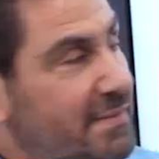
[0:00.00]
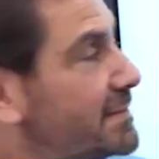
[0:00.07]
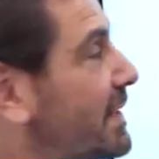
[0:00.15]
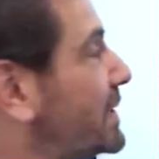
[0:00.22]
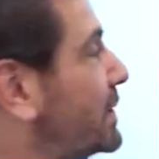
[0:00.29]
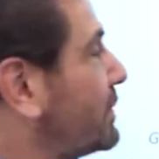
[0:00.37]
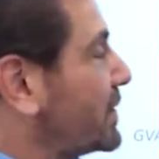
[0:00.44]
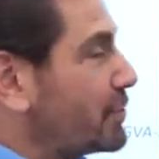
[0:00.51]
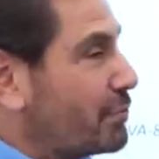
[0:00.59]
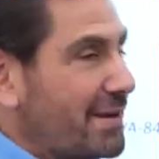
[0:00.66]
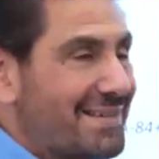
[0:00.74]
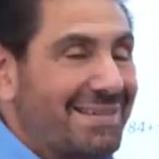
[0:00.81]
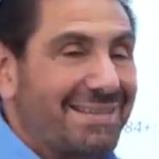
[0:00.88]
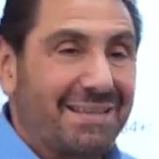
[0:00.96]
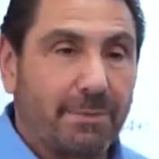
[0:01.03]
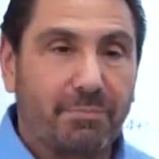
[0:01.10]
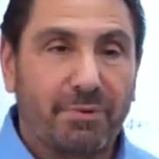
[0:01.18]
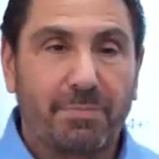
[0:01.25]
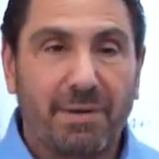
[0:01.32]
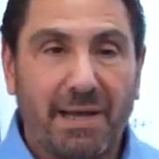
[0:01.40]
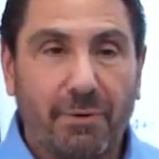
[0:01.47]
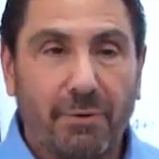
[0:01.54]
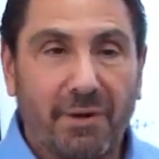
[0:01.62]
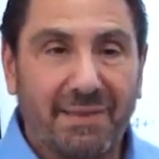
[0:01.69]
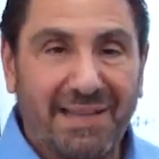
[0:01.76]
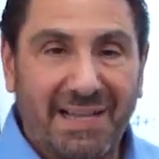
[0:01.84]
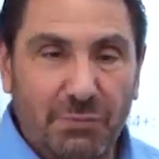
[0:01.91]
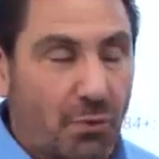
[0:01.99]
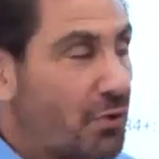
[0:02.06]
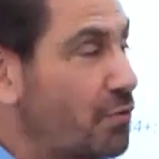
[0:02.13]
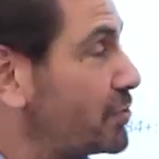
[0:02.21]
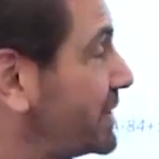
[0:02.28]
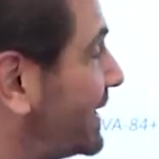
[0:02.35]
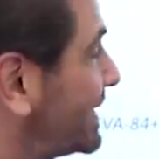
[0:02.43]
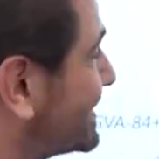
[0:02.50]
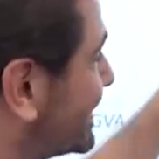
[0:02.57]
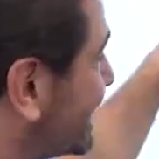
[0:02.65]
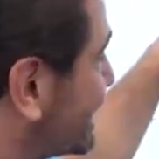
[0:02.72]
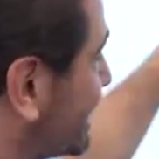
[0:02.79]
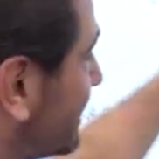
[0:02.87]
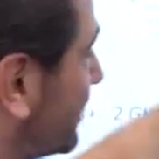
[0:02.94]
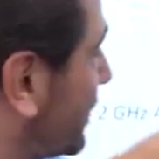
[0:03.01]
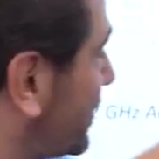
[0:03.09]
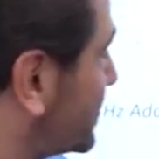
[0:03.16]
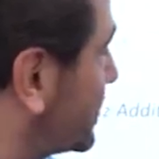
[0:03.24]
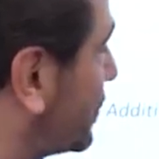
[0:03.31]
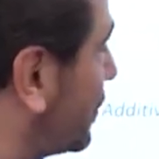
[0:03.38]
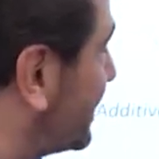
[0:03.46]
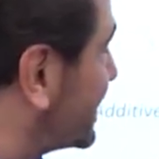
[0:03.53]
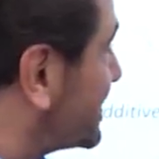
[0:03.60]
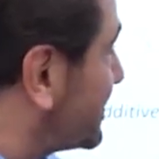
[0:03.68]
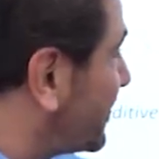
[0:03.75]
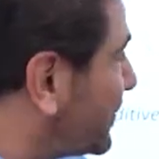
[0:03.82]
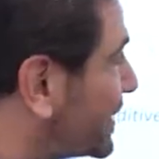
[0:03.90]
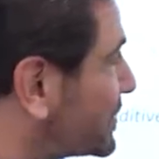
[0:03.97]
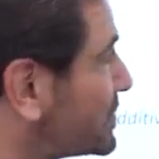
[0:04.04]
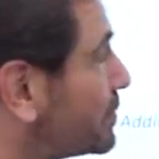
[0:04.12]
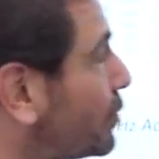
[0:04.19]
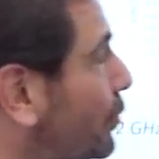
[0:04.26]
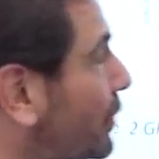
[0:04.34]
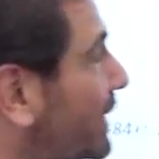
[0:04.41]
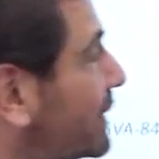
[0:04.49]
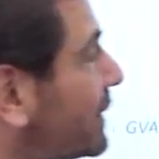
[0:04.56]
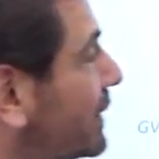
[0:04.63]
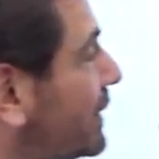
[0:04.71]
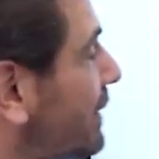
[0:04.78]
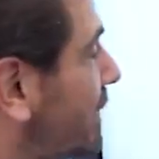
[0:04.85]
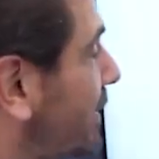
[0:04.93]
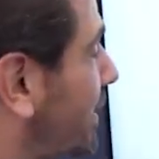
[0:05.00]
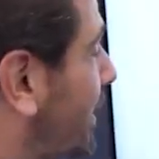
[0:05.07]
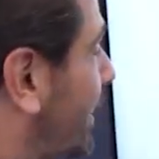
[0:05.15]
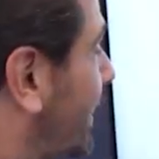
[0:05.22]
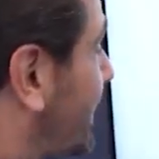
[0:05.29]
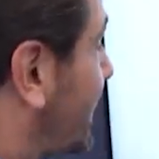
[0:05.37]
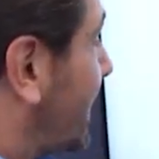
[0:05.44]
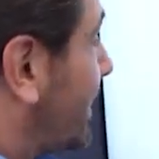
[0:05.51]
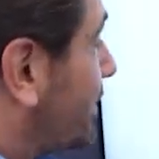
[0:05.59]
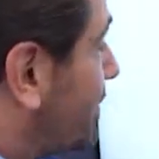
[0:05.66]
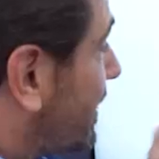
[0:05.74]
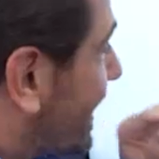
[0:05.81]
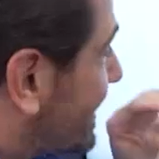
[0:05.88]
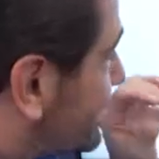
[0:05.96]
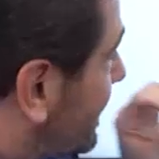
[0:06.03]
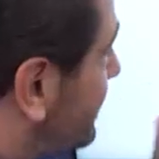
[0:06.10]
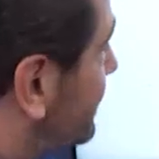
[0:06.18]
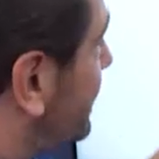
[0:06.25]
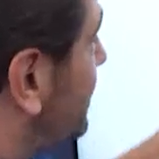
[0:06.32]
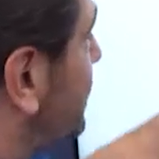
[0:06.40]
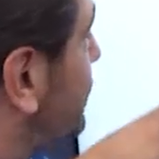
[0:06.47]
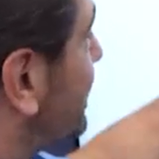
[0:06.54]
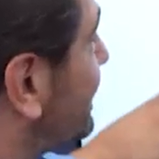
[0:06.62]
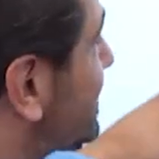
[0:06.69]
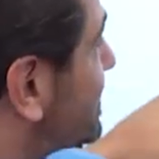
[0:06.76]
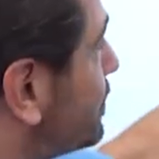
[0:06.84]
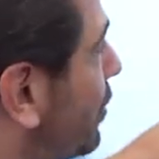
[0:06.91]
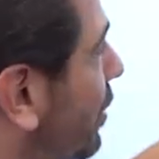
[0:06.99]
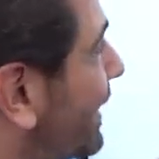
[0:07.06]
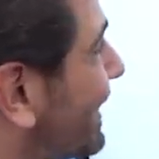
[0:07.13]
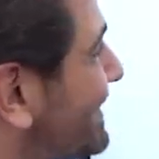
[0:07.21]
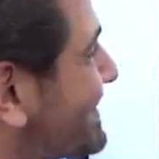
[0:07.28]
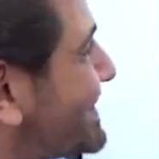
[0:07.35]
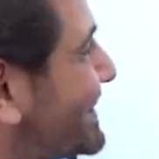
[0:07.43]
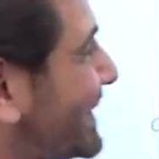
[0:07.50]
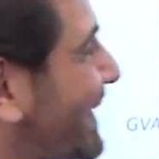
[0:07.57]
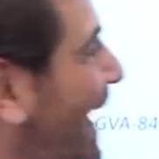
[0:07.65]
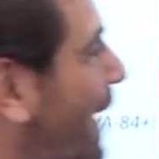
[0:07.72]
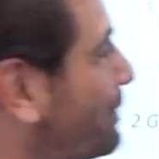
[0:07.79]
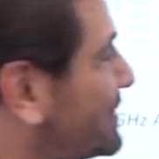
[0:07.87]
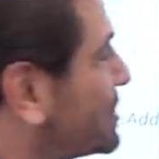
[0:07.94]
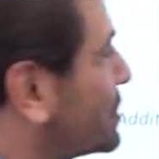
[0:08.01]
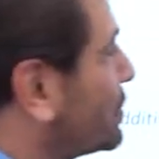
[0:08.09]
than you're increasing the input power. And that's what creates this inversion or this inflection point. And again, has nothing to do with this part. It's just that it happens